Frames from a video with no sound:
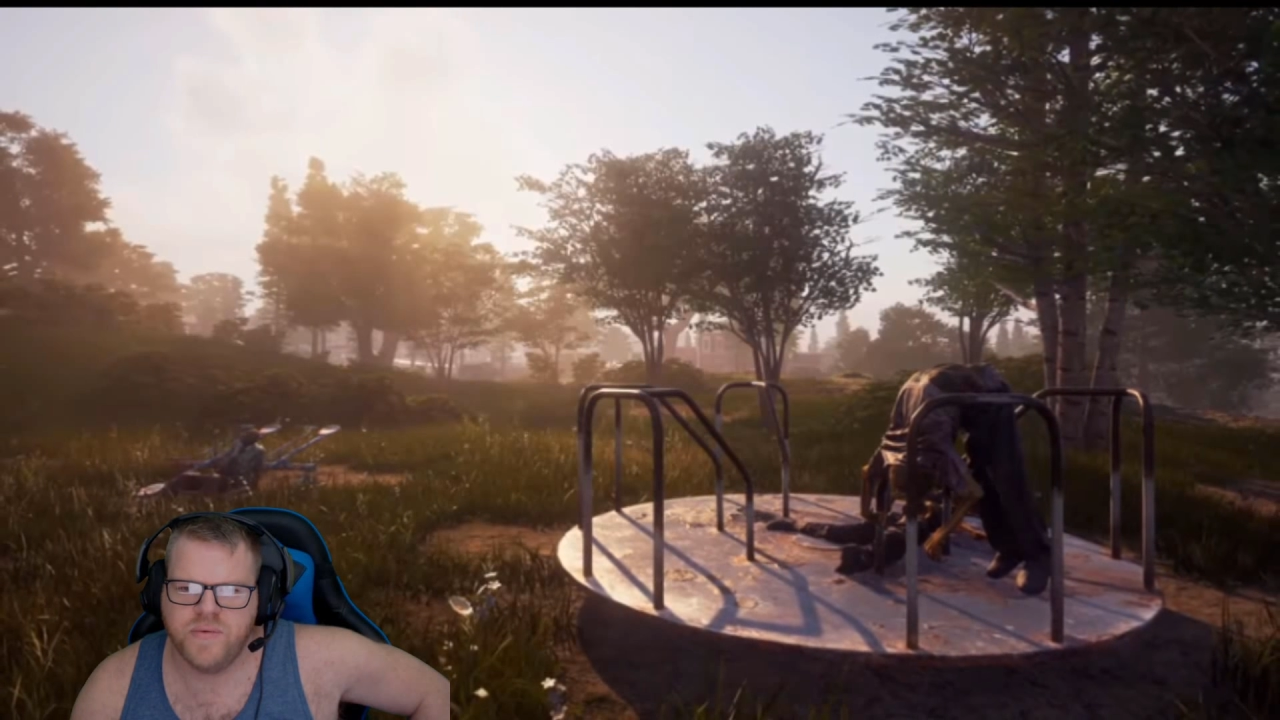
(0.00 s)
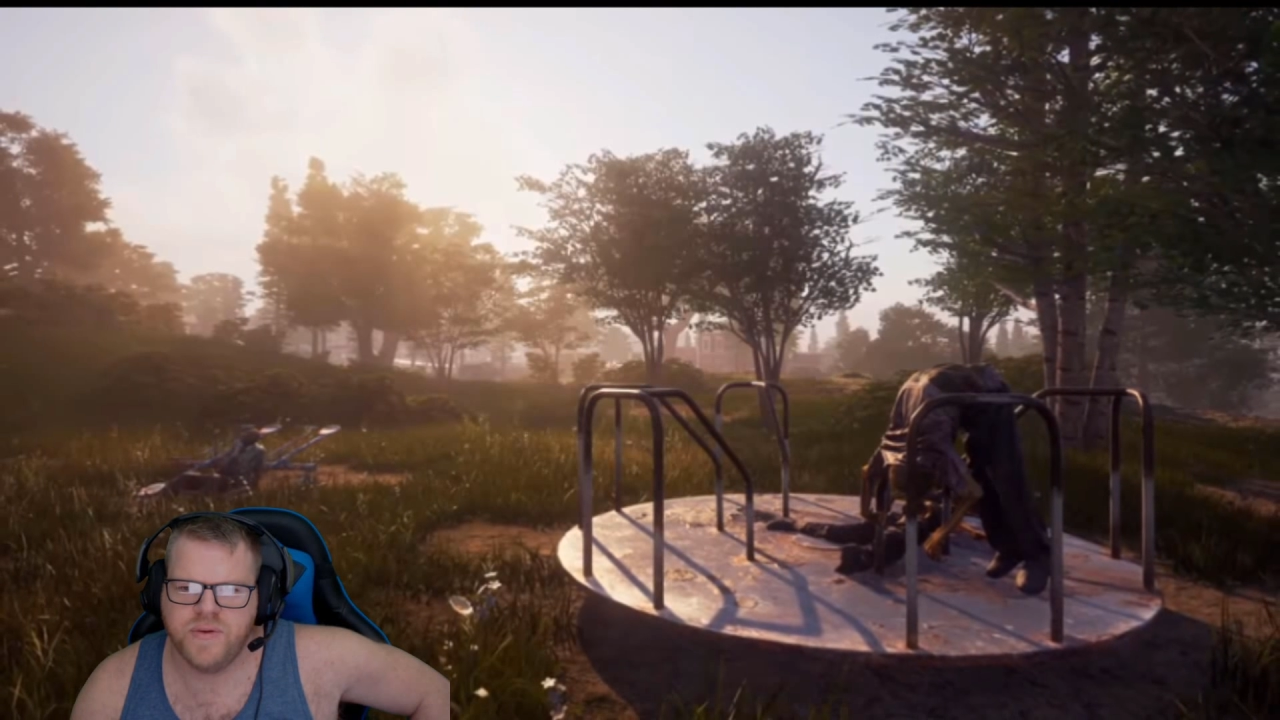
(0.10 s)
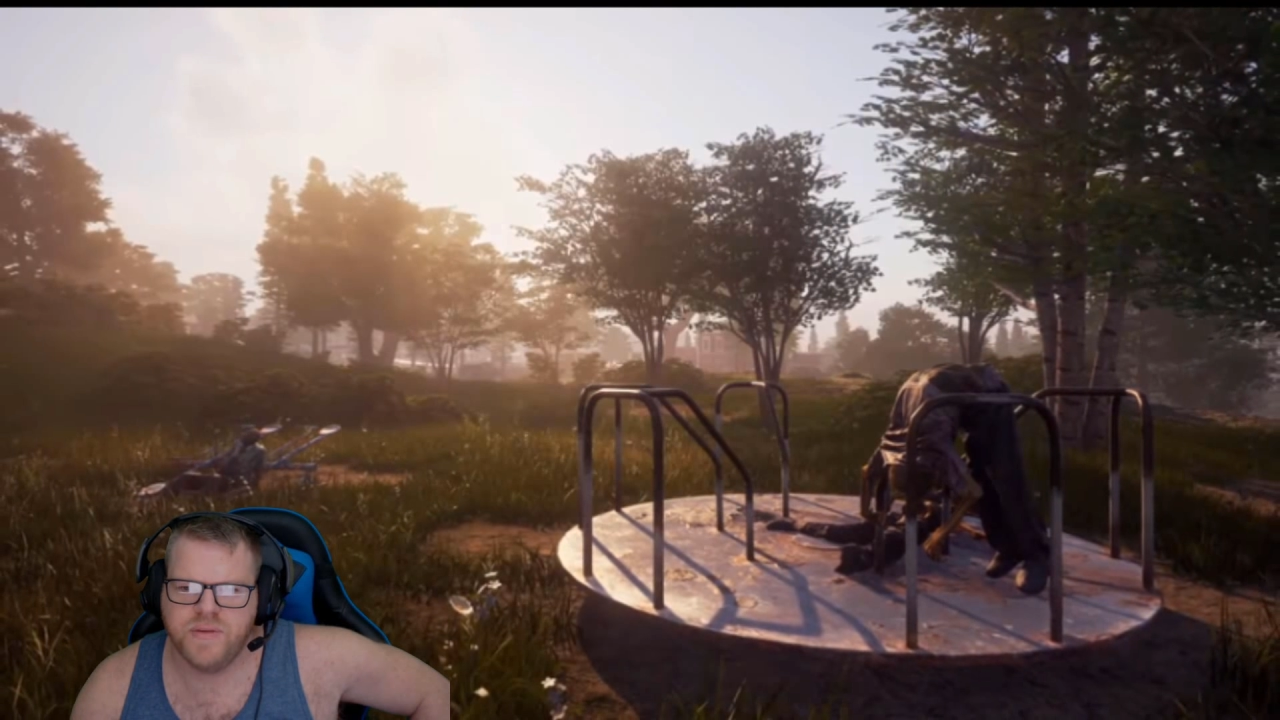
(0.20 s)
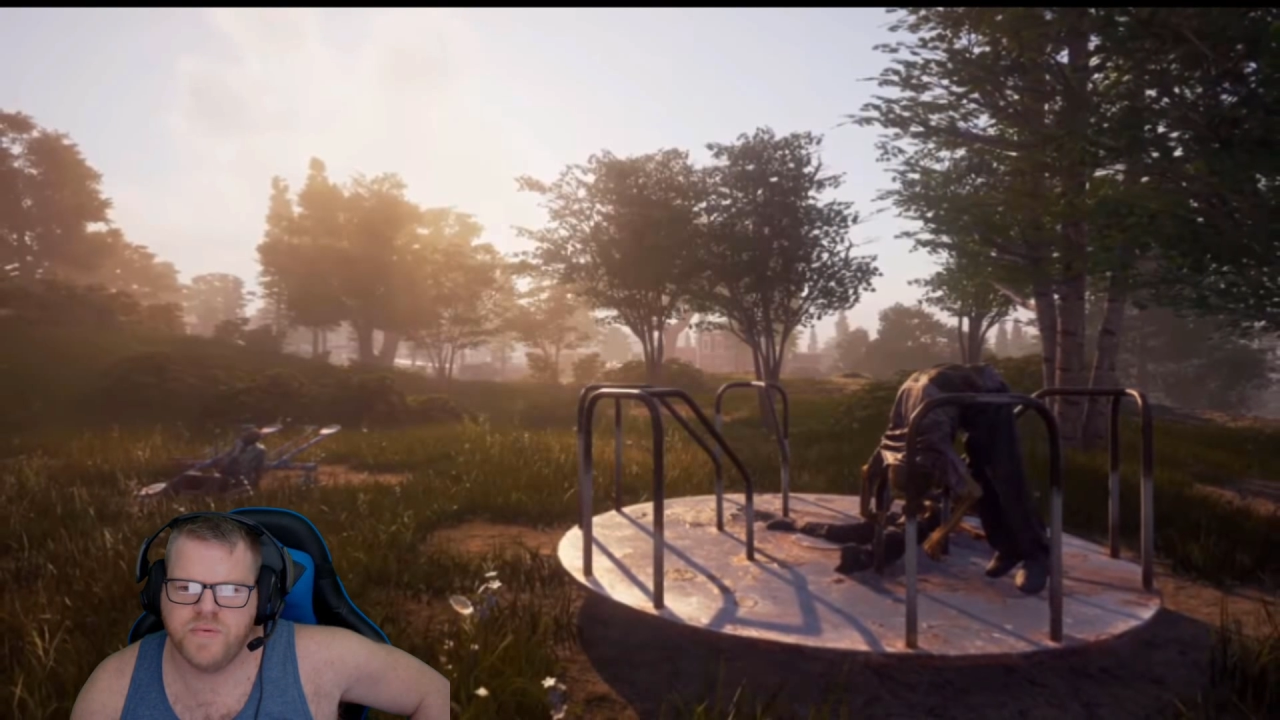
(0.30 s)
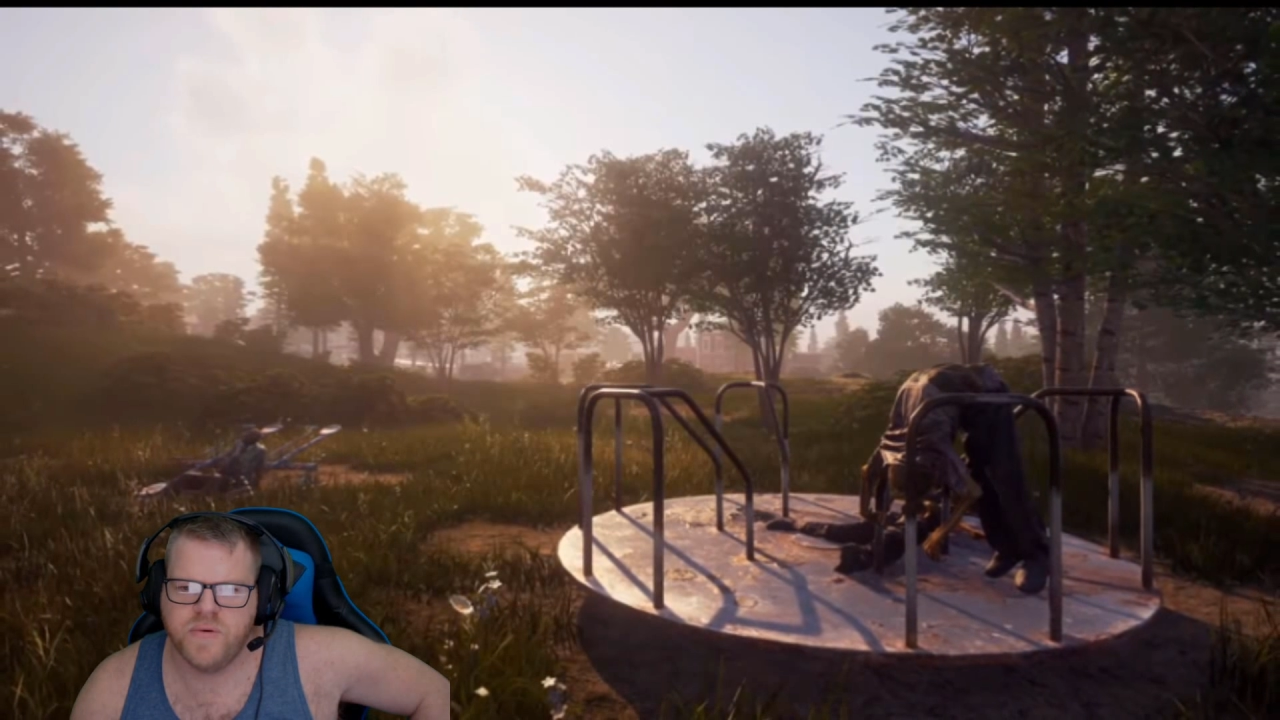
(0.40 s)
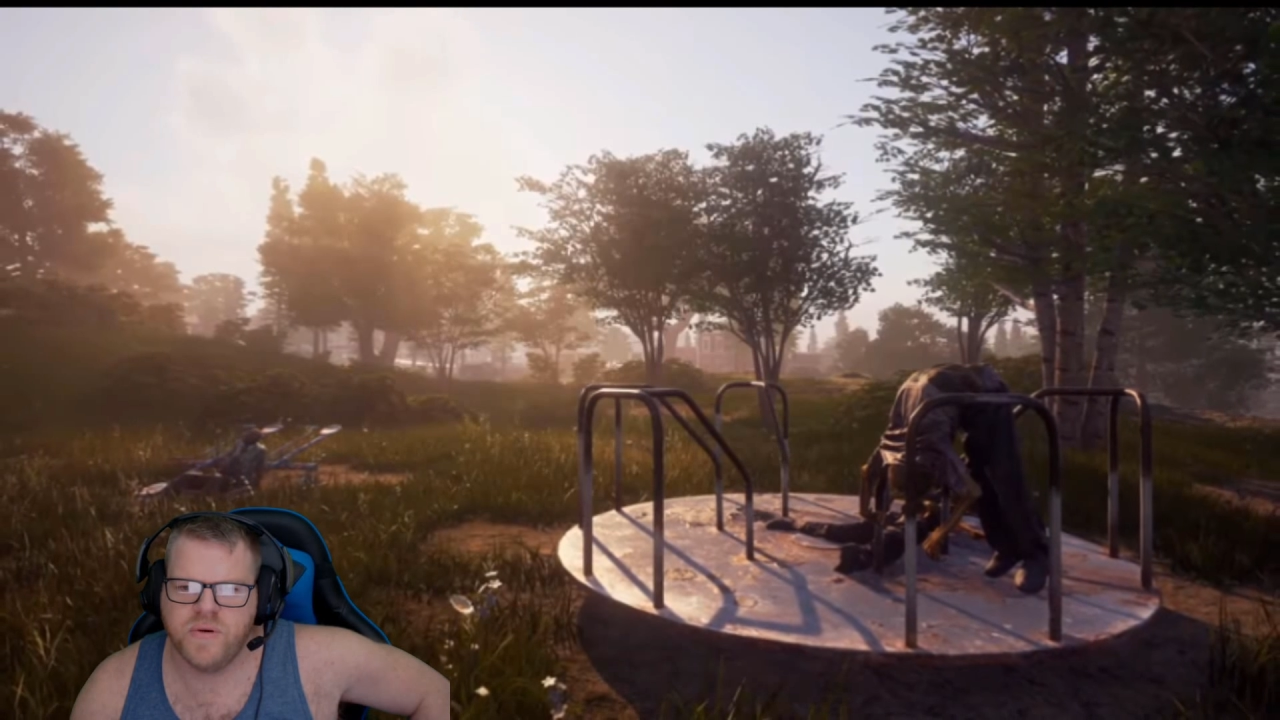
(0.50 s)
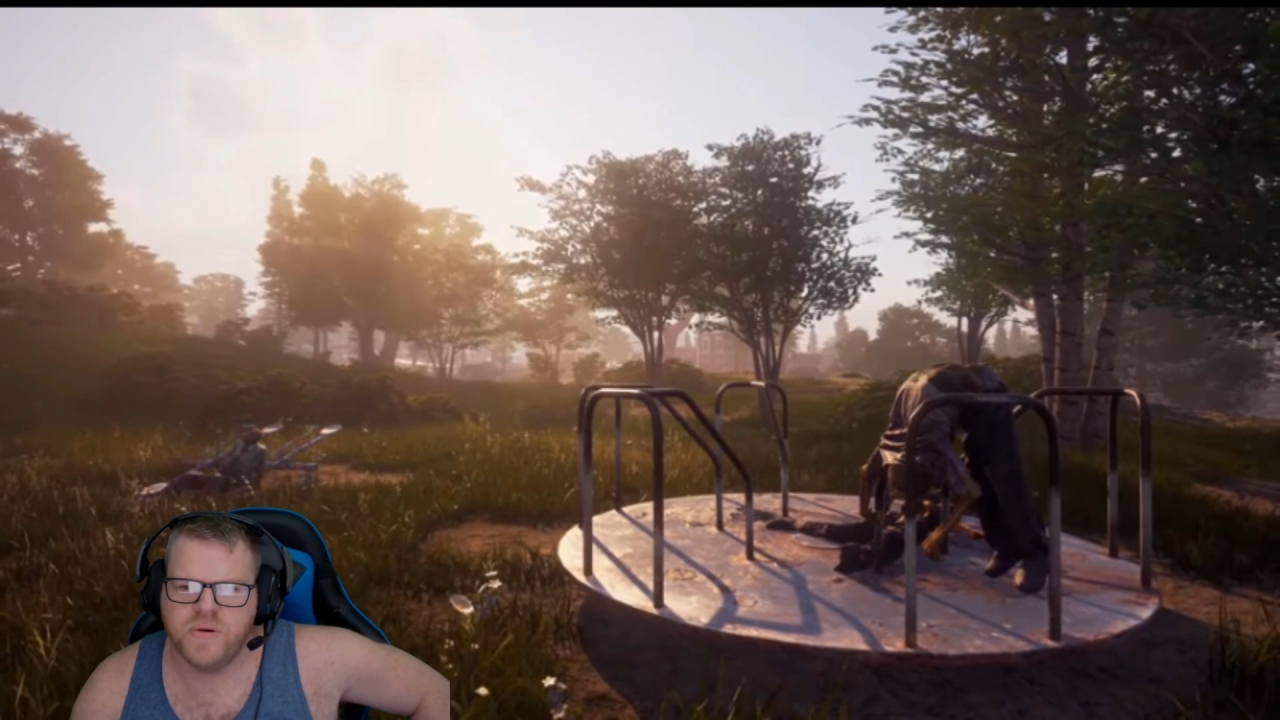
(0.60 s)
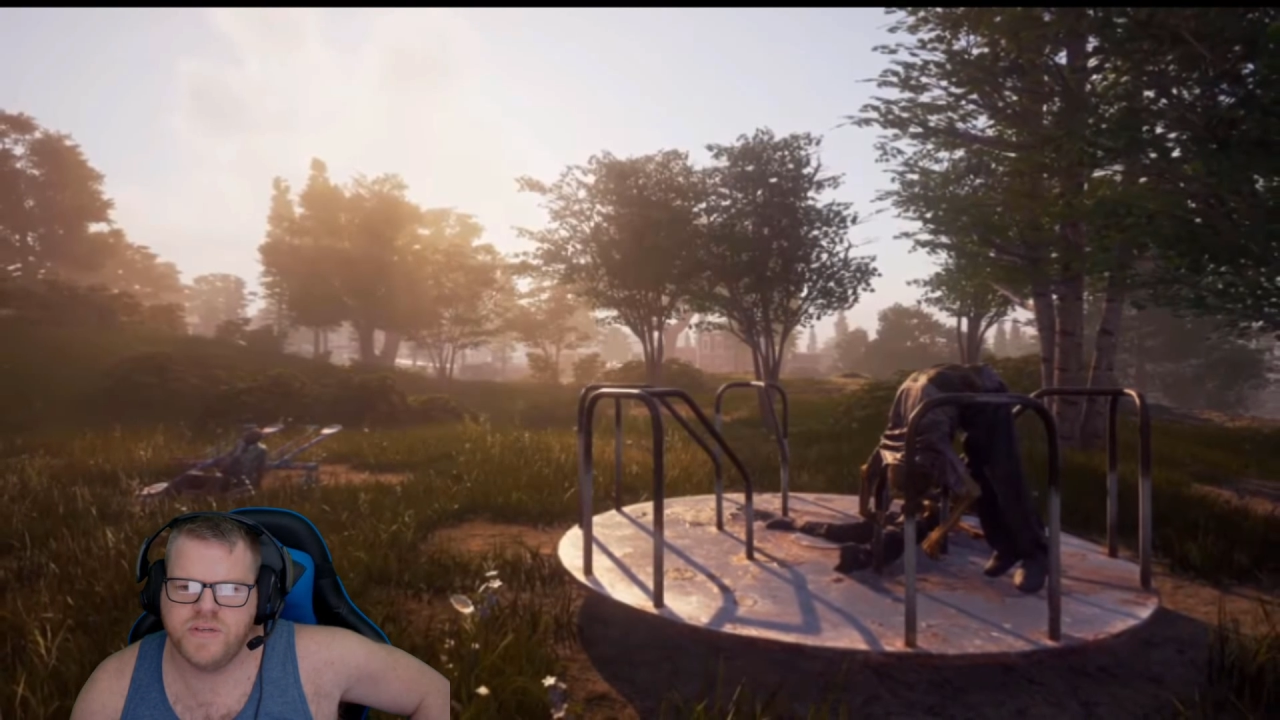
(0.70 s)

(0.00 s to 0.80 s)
with more